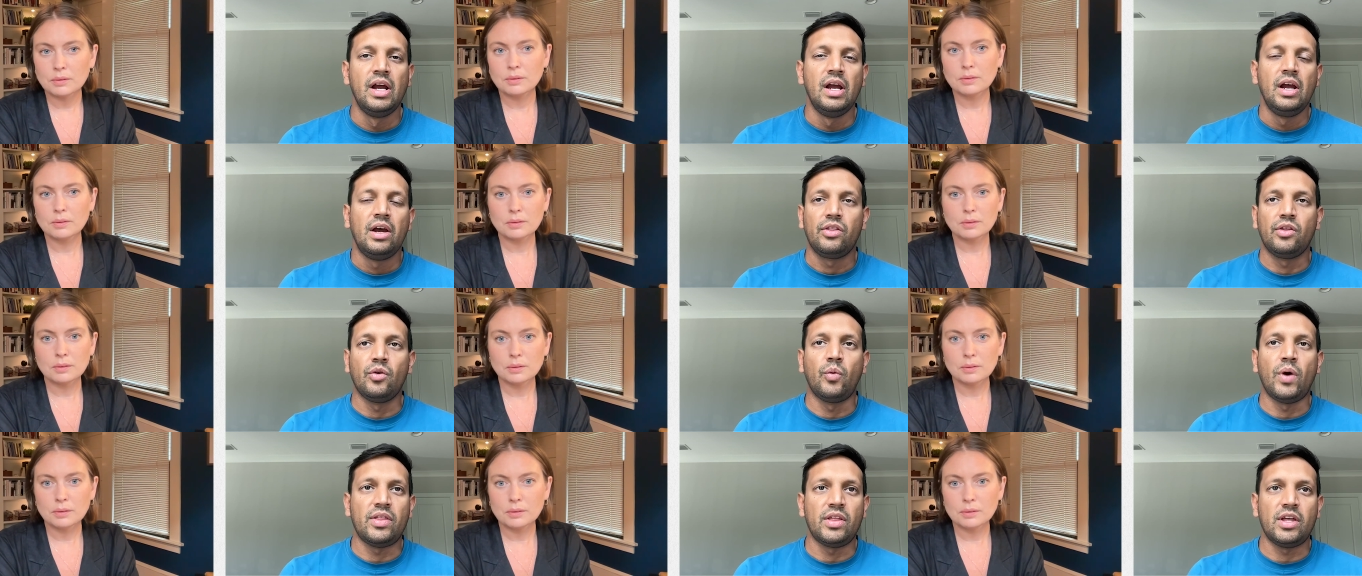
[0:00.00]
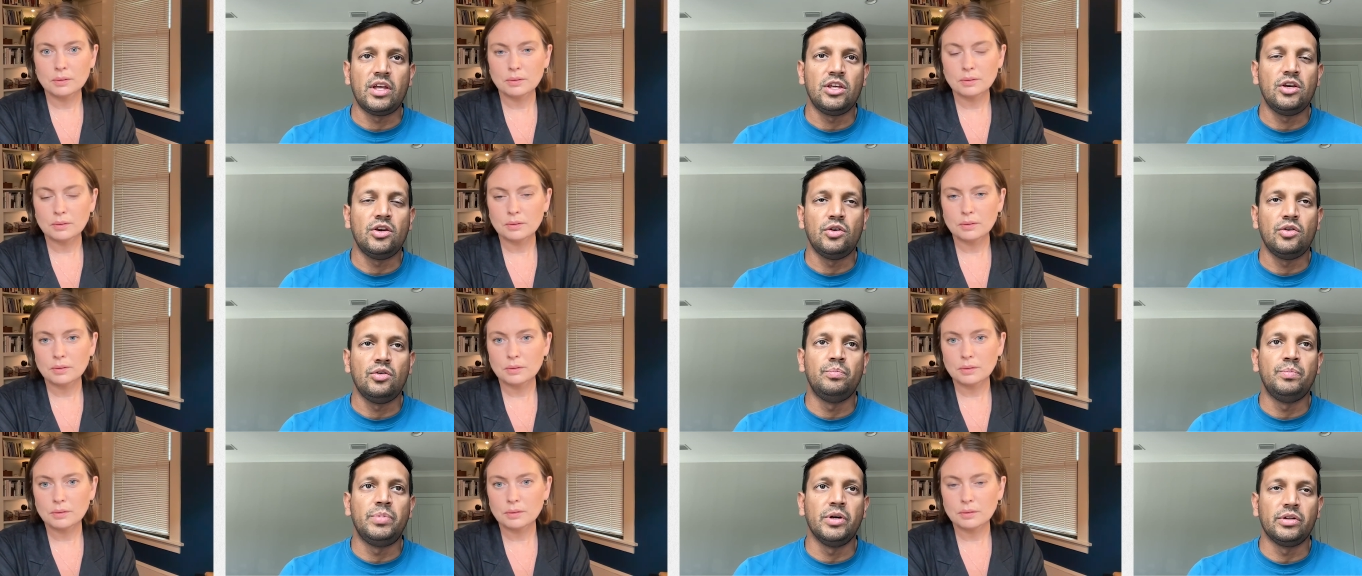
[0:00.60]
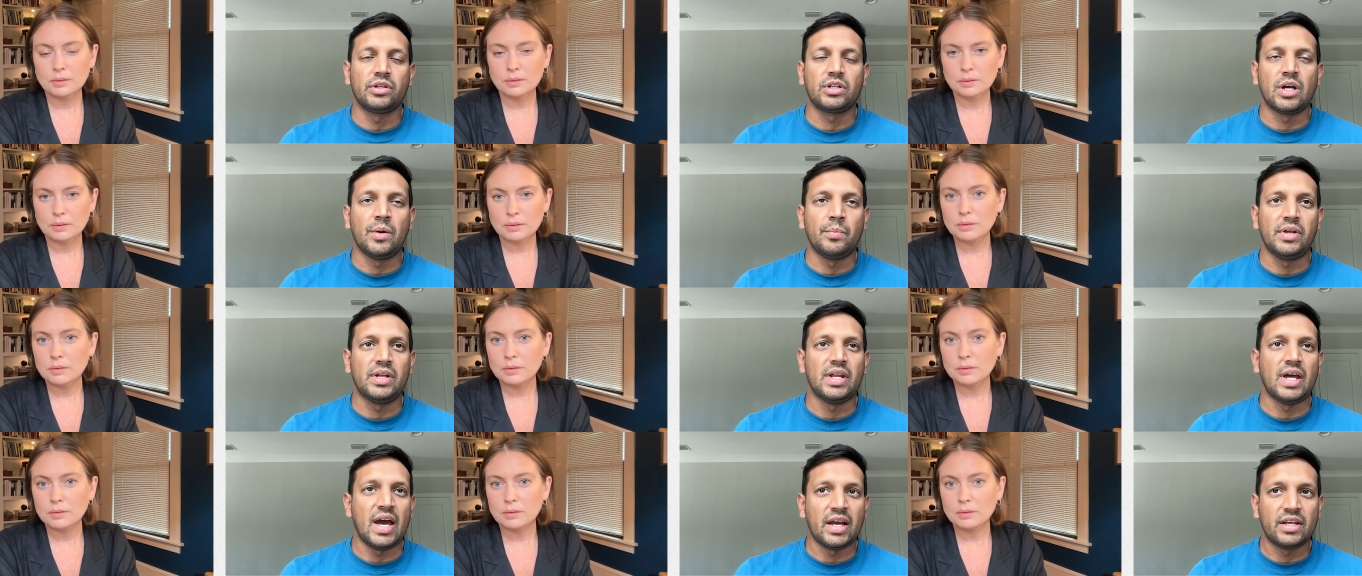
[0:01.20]
Speaker 1: The way that you build a company
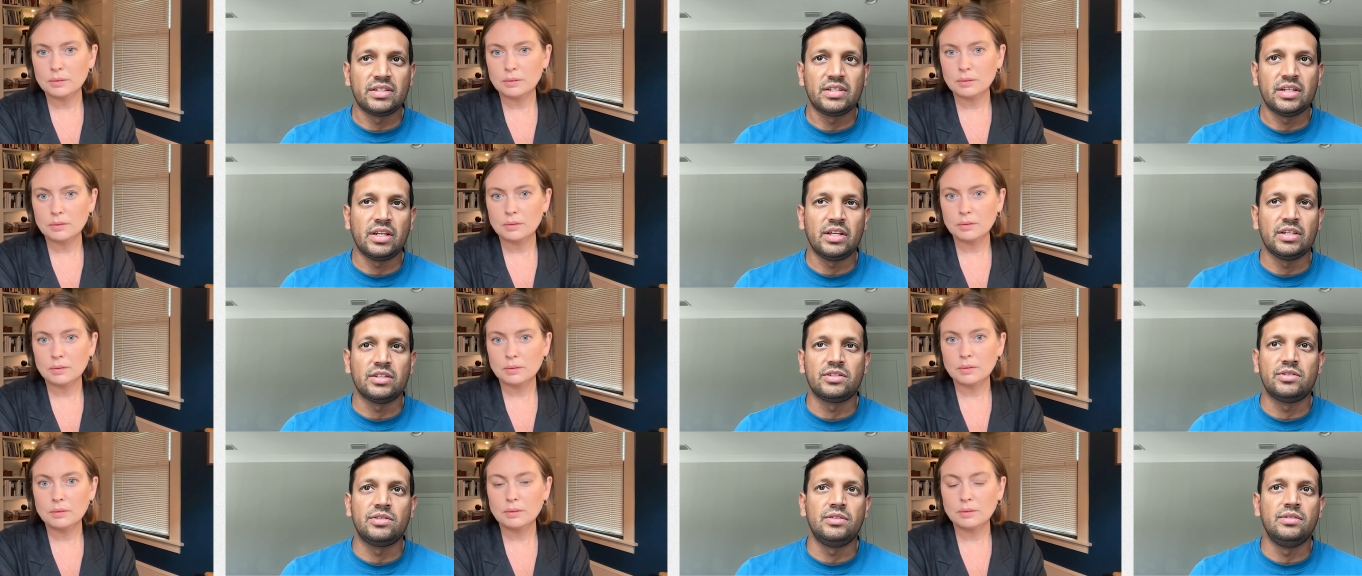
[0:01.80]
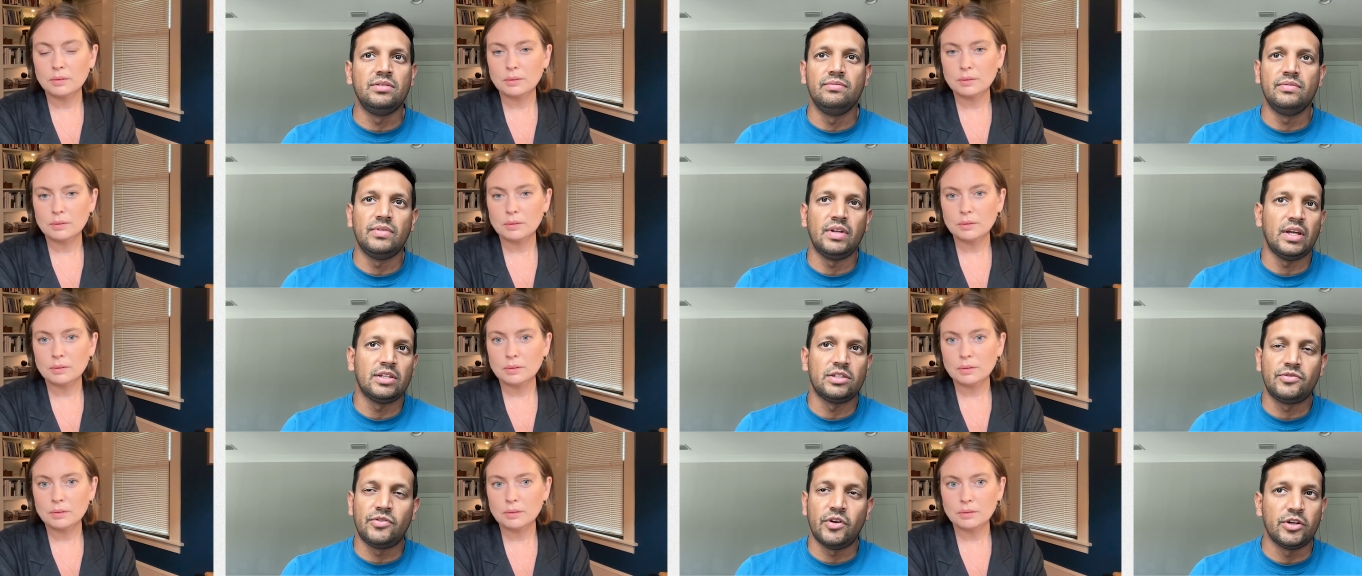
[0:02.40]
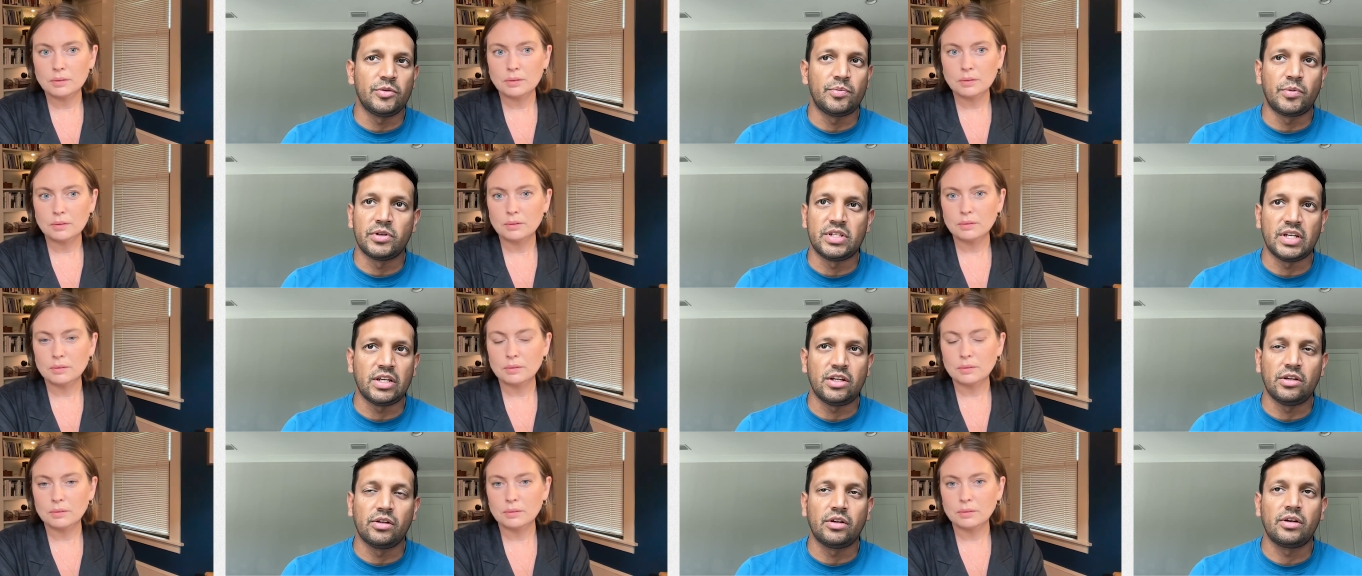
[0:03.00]
to exit is is very
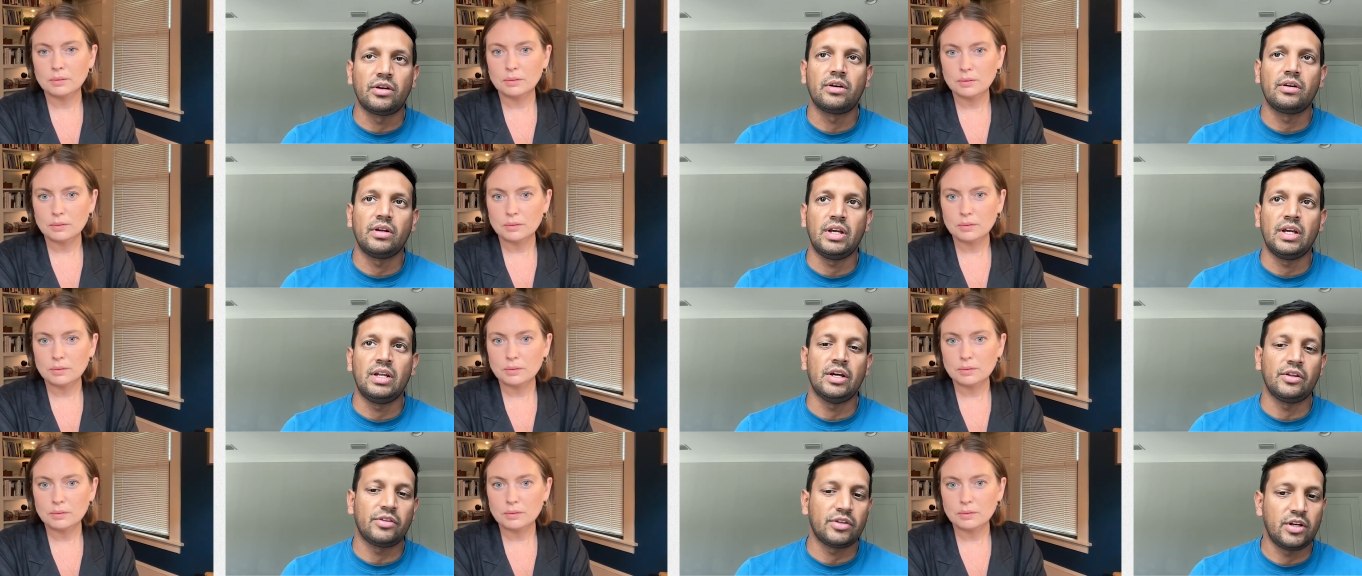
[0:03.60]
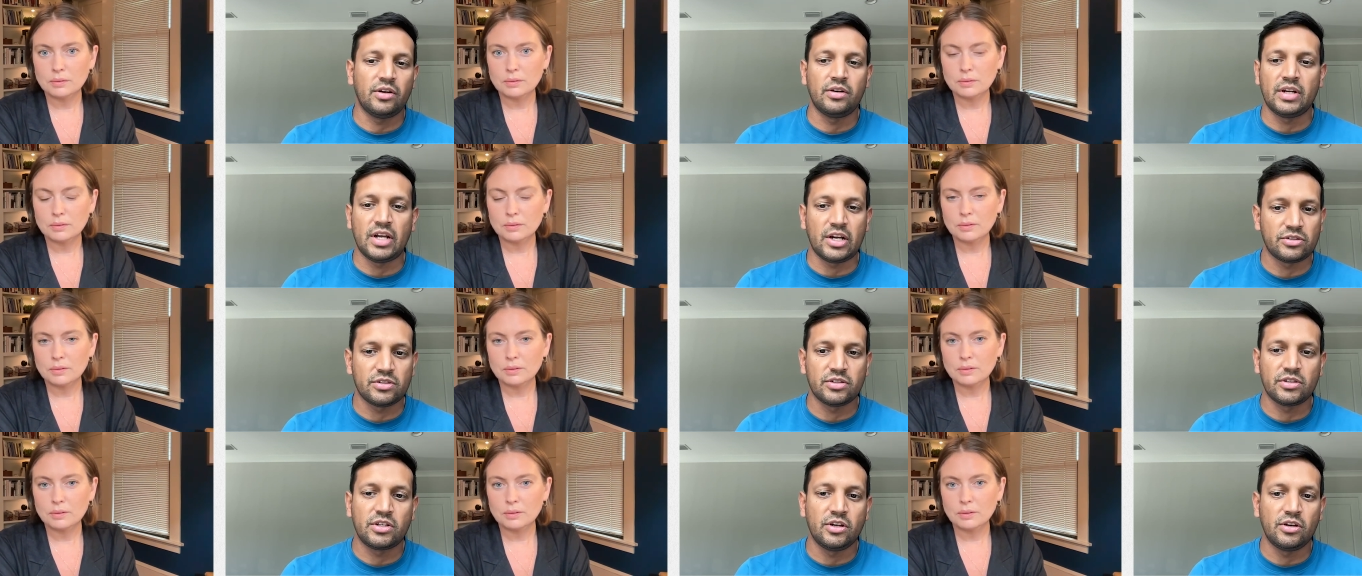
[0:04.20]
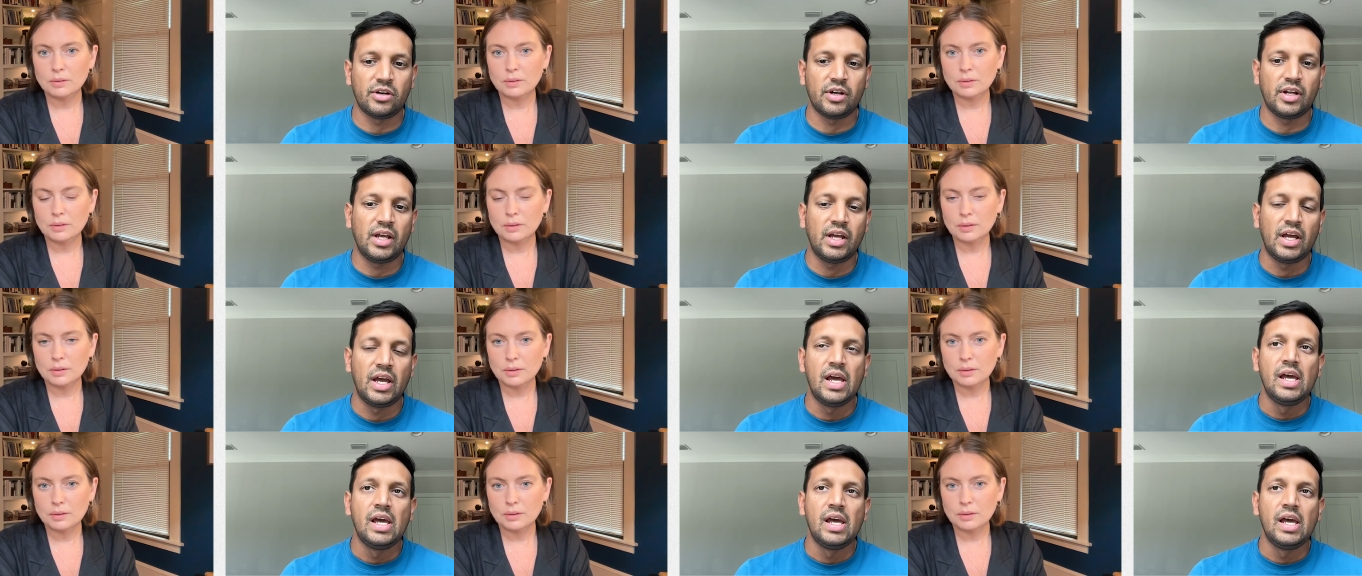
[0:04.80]
particular in healthcare and national security.